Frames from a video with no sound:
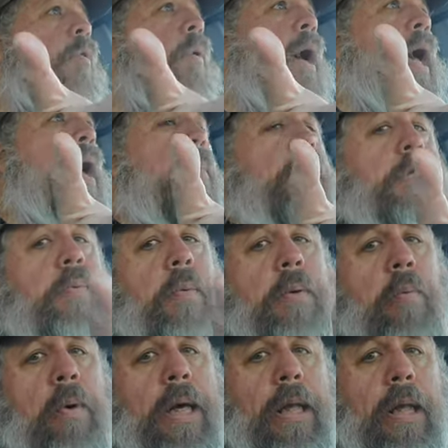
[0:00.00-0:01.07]
what happens with
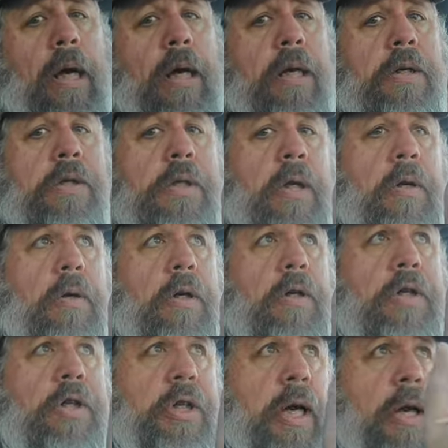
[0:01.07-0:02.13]
weight loss. You know, you're
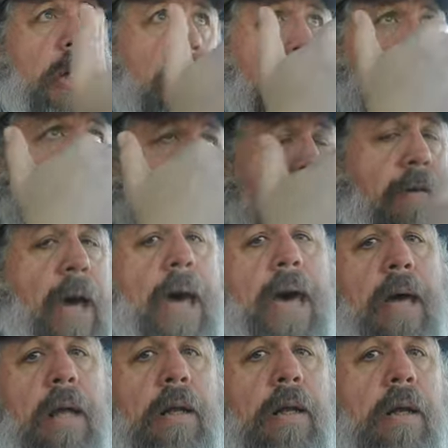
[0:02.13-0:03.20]
shedding
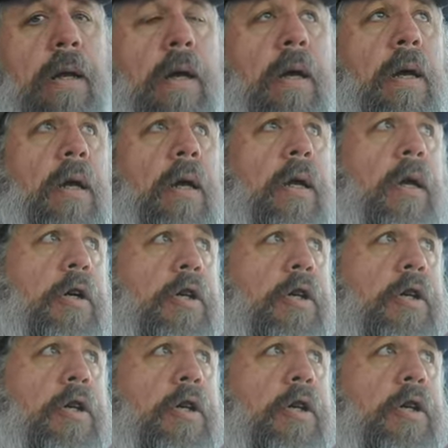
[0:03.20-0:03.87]
fat, you're